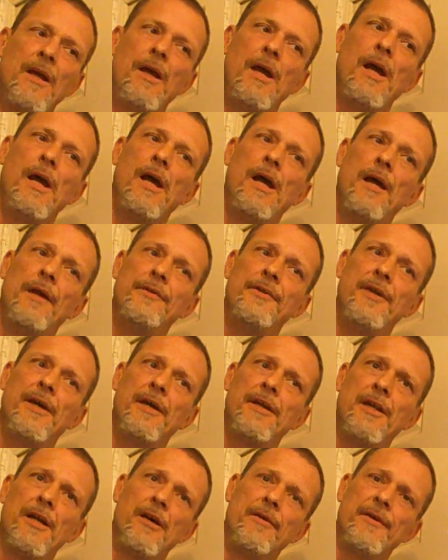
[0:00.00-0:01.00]
and
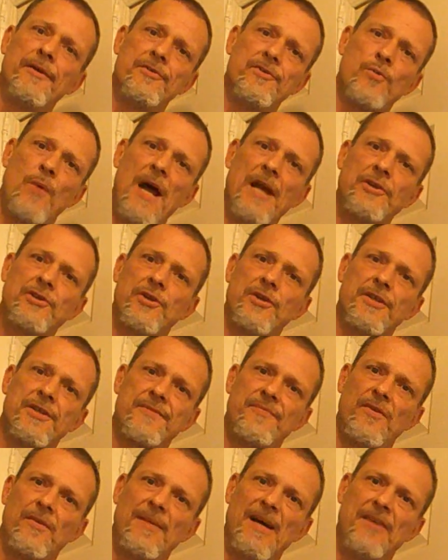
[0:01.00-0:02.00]
you know, he was watching us
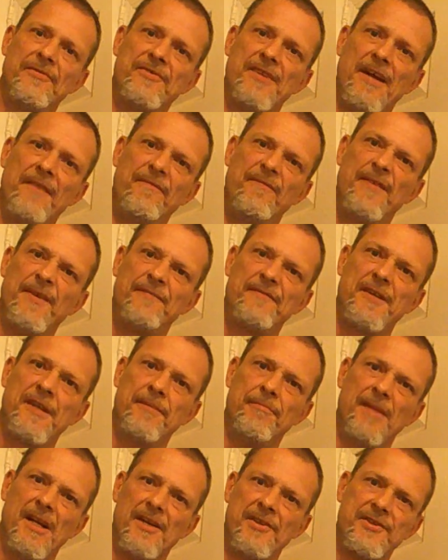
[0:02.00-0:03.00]
for about 10-15
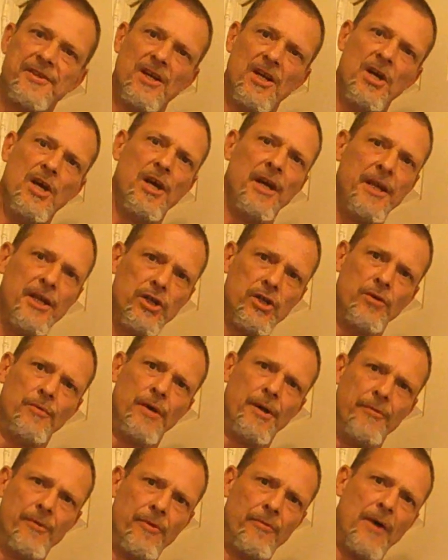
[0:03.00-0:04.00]
minutes. He knew
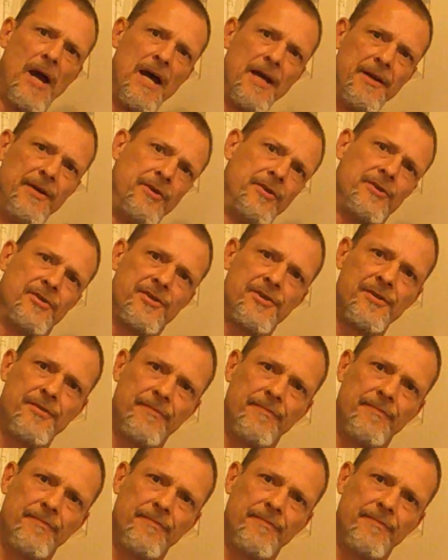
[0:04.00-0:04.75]
we were writers.